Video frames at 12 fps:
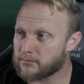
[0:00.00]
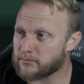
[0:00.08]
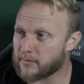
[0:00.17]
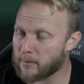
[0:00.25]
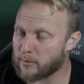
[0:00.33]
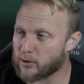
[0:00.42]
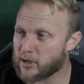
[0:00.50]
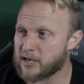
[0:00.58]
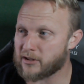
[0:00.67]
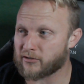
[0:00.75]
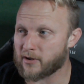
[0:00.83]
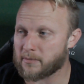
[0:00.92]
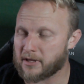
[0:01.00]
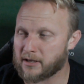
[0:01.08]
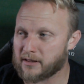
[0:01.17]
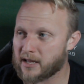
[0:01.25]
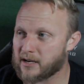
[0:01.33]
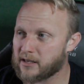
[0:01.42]
I'm looking at something
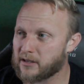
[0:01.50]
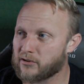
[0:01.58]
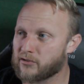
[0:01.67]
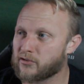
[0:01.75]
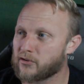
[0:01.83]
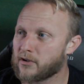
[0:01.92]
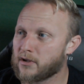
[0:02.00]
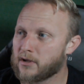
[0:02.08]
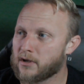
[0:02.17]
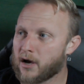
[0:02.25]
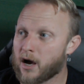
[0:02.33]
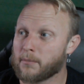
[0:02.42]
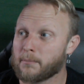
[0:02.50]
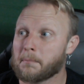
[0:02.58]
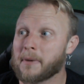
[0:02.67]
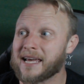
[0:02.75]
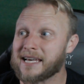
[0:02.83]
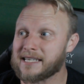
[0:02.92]
that is
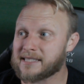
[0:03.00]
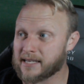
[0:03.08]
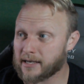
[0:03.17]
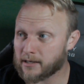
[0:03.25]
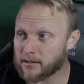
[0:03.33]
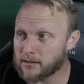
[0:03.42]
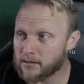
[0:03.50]
amazing.